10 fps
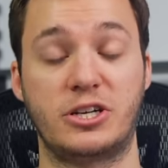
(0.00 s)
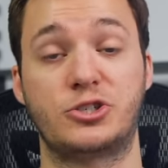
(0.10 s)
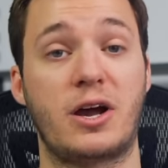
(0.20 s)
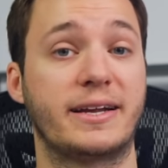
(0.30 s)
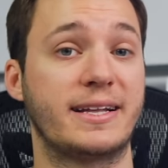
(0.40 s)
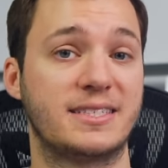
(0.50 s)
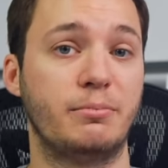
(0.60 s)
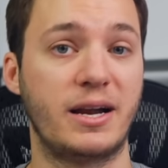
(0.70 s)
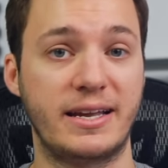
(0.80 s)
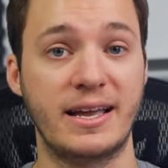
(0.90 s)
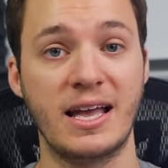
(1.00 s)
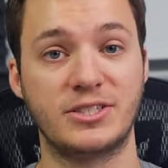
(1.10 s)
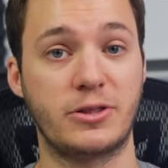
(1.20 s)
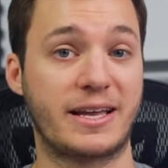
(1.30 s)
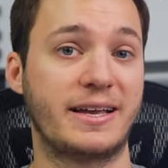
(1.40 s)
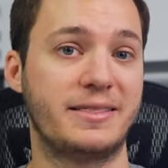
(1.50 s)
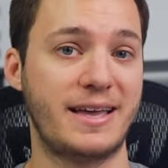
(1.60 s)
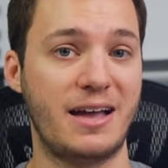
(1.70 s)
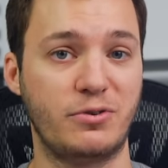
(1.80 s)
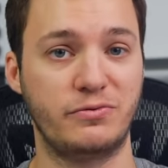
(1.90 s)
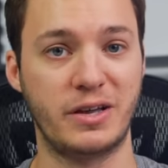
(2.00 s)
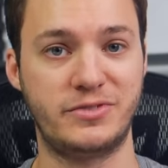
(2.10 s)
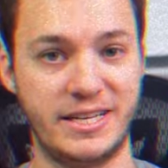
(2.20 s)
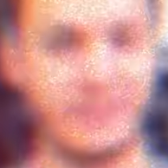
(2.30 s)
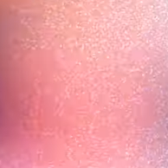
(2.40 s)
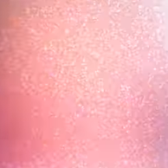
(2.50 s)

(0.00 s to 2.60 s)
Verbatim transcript: just trying to get some money so they can get the iPhone 15.